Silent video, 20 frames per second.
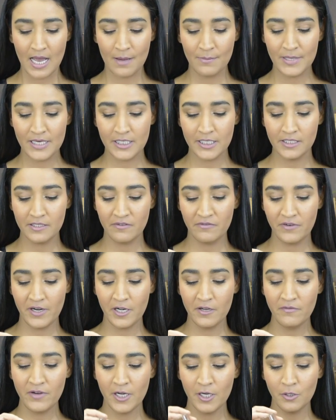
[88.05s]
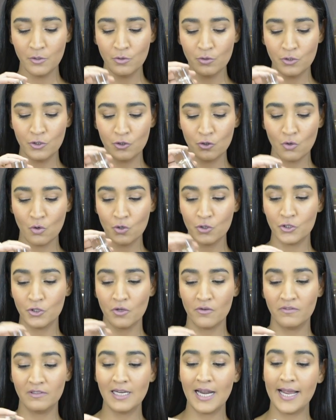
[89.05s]
it is a very good source
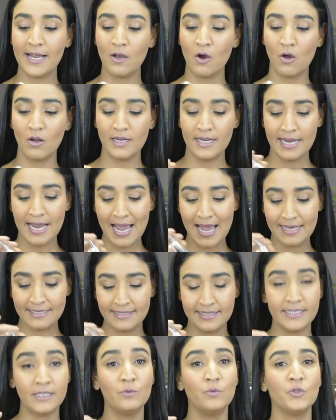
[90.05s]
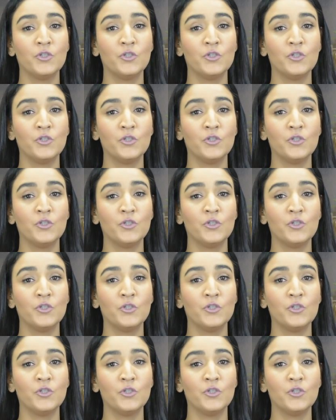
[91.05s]
of glycolic acid,